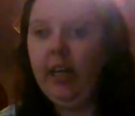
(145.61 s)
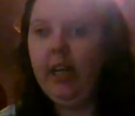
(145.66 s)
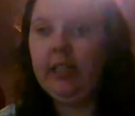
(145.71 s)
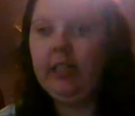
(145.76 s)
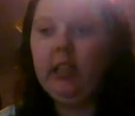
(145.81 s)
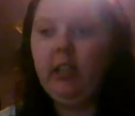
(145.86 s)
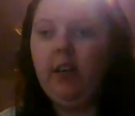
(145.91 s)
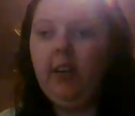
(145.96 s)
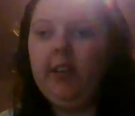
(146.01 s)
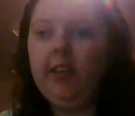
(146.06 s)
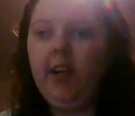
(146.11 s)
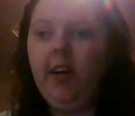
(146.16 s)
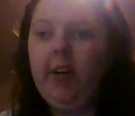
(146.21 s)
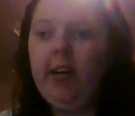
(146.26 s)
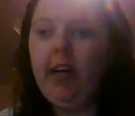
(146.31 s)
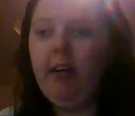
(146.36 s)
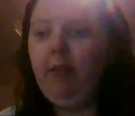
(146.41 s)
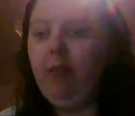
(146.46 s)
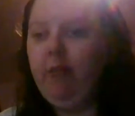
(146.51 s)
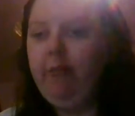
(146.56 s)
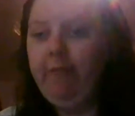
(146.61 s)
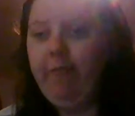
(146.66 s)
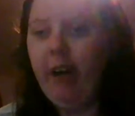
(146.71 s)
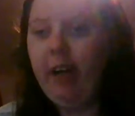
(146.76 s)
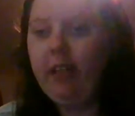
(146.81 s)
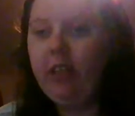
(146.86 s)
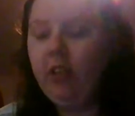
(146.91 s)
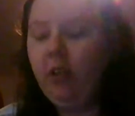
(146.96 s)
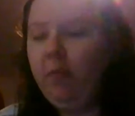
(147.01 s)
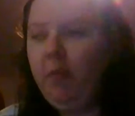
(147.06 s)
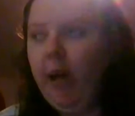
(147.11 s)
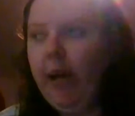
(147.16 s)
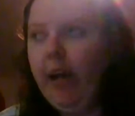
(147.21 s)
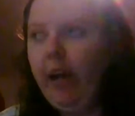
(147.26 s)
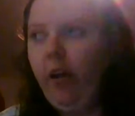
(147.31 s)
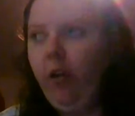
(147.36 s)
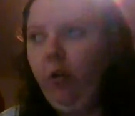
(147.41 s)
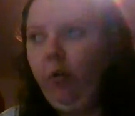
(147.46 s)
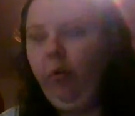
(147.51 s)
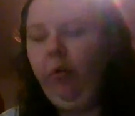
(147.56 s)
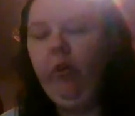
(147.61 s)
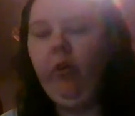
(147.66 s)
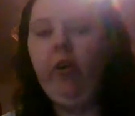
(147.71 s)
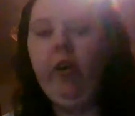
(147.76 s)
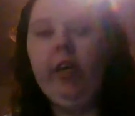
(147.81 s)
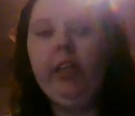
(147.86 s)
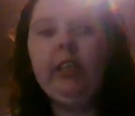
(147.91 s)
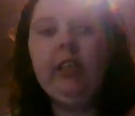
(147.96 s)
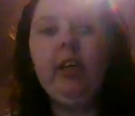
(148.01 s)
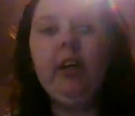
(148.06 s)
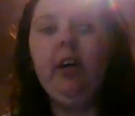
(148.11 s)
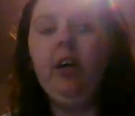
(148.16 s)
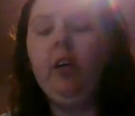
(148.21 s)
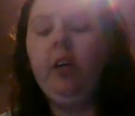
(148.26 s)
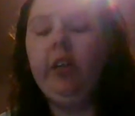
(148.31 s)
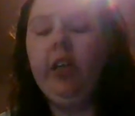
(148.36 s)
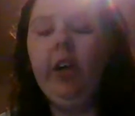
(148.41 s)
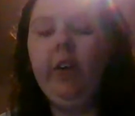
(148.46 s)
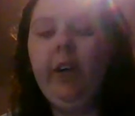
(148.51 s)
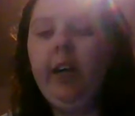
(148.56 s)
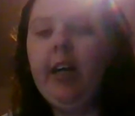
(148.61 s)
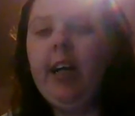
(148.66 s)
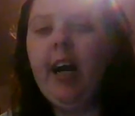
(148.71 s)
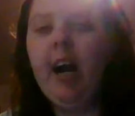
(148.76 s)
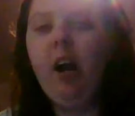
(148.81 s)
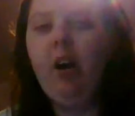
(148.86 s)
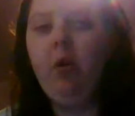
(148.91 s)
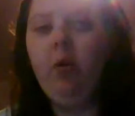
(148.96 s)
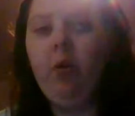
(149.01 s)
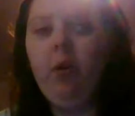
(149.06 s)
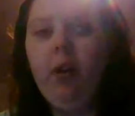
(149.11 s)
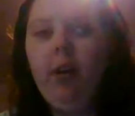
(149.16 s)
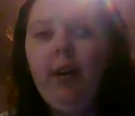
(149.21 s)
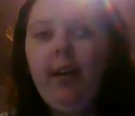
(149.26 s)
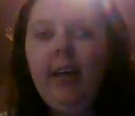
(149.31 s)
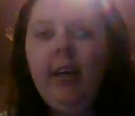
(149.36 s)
I started going out with friends on my own, or I started going out